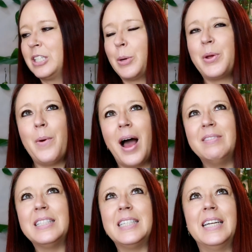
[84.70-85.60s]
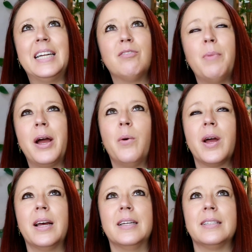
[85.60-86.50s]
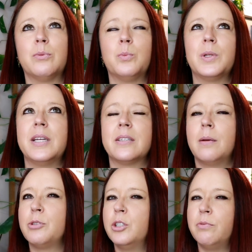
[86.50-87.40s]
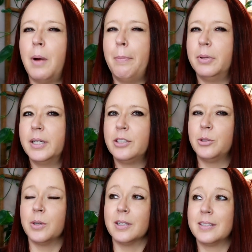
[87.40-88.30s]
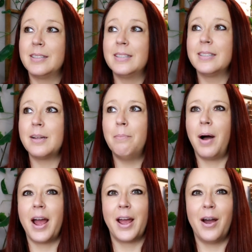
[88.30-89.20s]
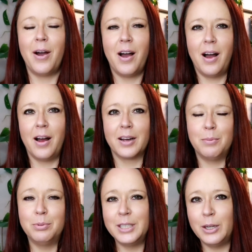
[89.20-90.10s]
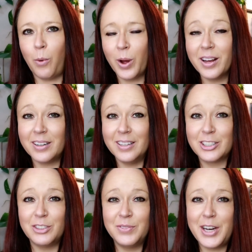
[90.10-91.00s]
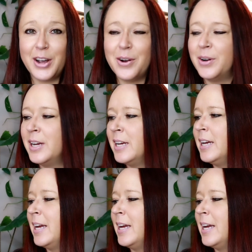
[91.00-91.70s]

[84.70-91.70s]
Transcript: So you haven't seen any of my Hoyas, with the exception of my plant tour, since my complete Hoya collection video.